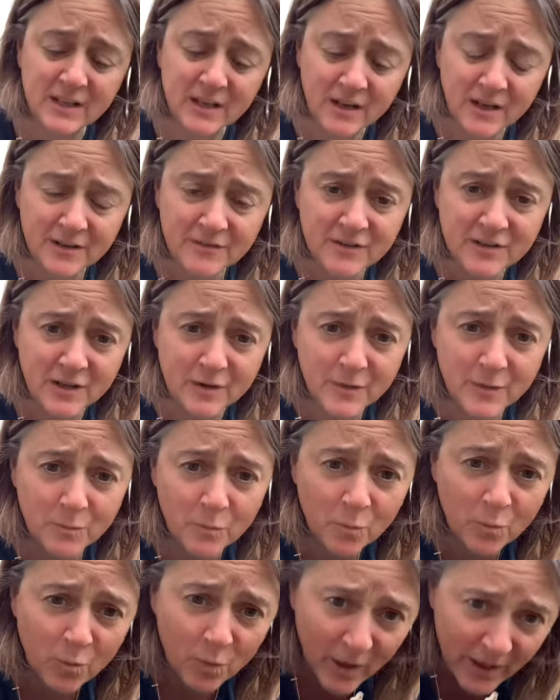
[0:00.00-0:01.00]
I have sown
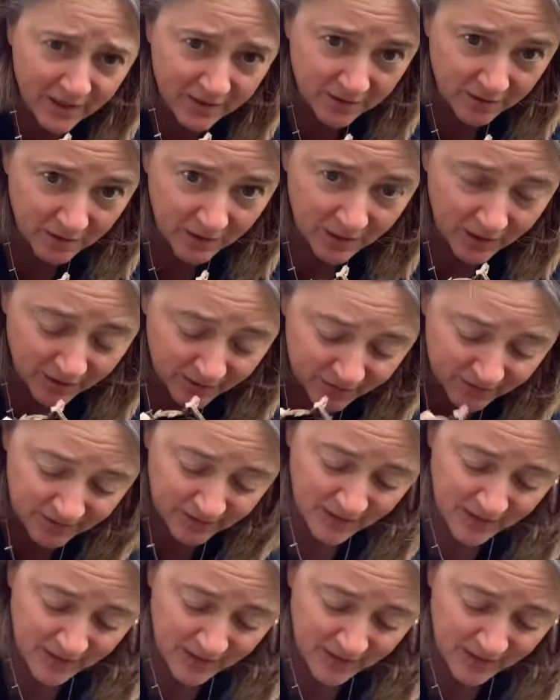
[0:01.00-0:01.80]
them way too close.